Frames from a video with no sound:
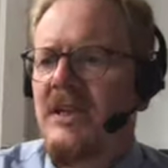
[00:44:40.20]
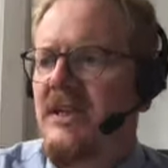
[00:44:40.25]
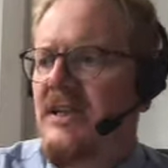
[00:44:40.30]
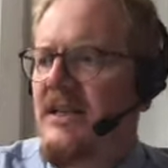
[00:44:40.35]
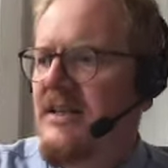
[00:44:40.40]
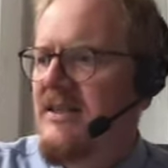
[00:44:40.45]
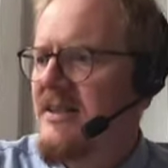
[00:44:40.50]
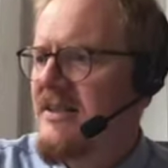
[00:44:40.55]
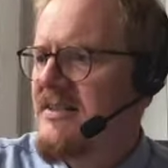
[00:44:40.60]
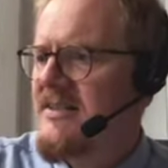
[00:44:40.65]

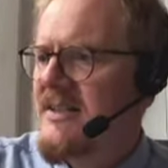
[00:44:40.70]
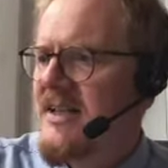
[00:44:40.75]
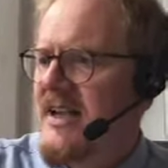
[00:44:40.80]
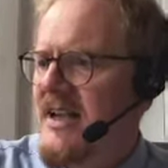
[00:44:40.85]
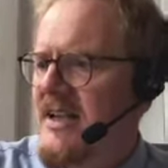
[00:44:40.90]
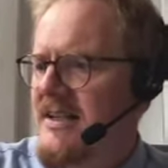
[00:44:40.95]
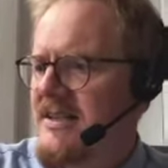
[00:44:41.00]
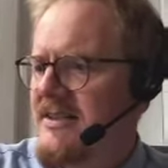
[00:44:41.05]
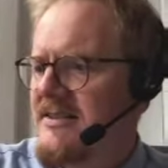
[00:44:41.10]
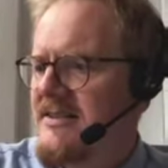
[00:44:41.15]
In this
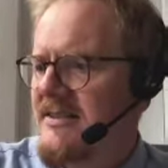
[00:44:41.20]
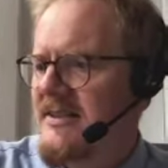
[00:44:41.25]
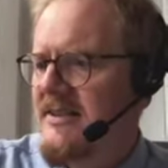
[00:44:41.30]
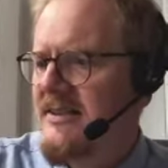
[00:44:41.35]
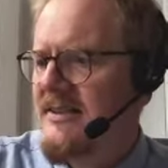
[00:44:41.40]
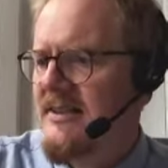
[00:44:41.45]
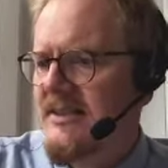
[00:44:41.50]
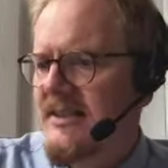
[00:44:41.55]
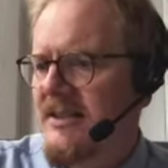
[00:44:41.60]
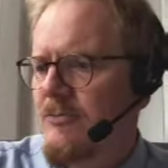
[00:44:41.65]
case,
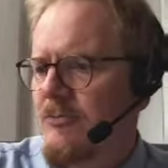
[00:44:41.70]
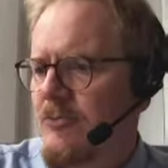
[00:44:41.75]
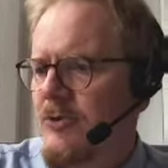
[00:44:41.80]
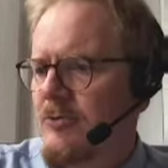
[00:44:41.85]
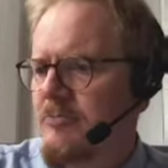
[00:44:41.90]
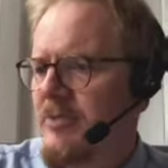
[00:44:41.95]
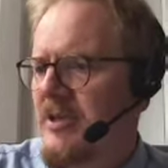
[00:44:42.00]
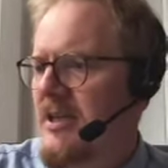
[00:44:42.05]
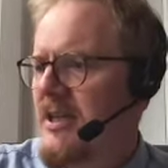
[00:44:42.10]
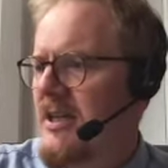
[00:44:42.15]
it
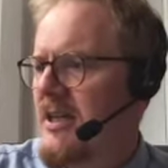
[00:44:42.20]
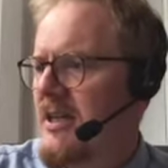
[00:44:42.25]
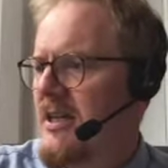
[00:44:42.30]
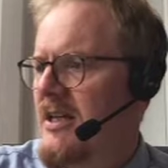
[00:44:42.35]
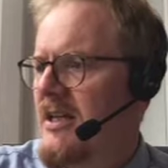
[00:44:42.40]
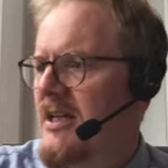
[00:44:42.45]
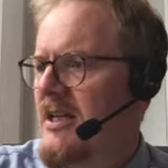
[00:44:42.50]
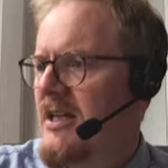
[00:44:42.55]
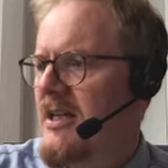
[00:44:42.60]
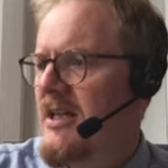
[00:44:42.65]
would
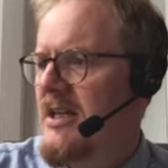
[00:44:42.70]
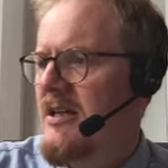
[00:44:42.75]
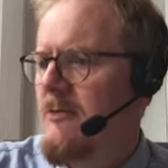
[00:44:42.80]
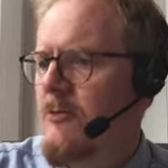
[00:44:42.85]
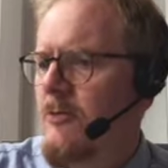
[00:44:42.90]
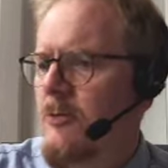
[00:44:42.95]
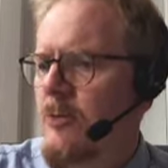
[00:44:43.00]
be